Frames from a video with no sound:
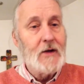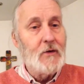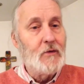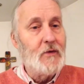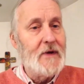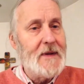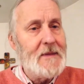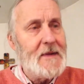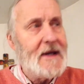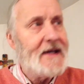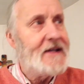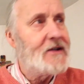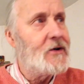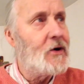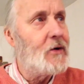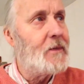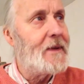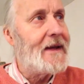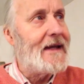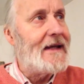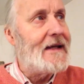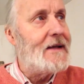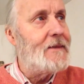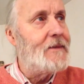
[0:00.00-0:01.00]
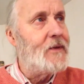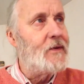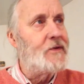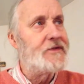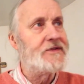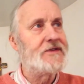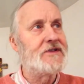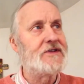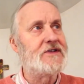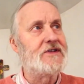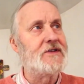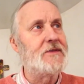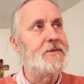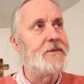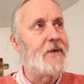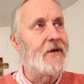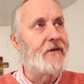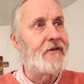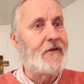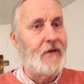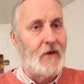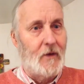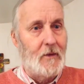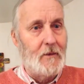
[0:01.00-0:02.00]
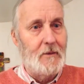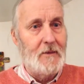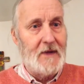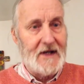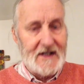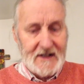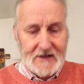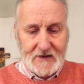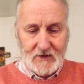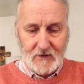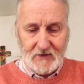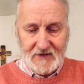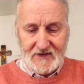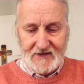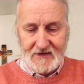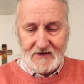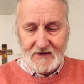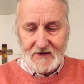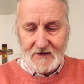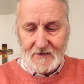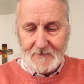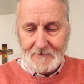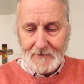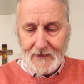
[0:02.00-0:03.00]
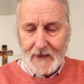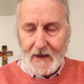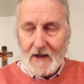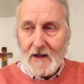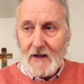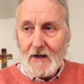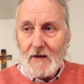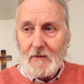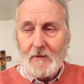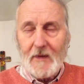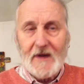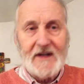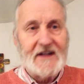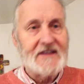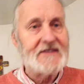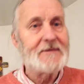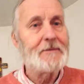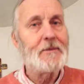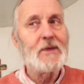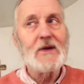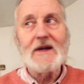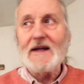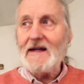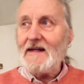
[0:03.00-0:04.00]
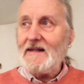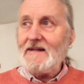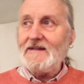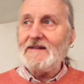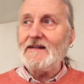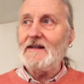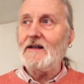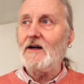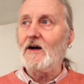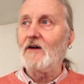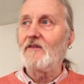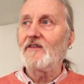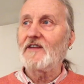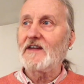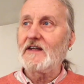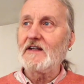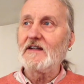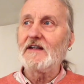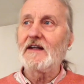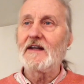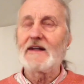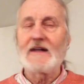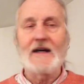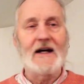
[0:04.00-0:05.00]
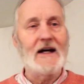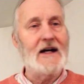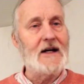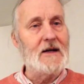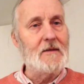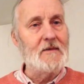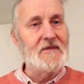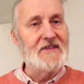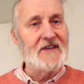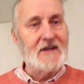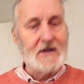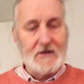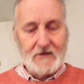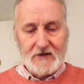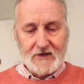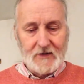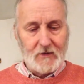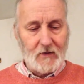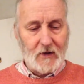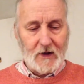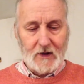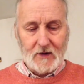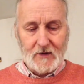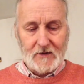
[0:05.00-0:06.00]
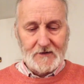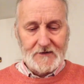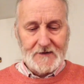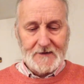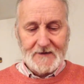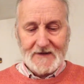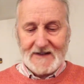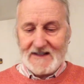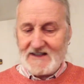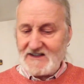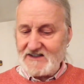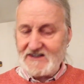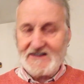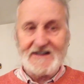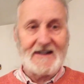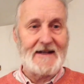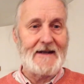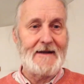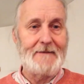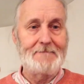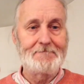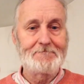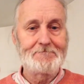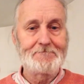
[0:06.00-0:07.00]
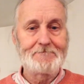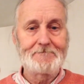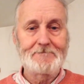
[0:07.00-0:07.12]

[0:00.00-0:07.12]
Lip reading: We might not be able to perform miracles, but there's plenty of healing that happens around the world each day.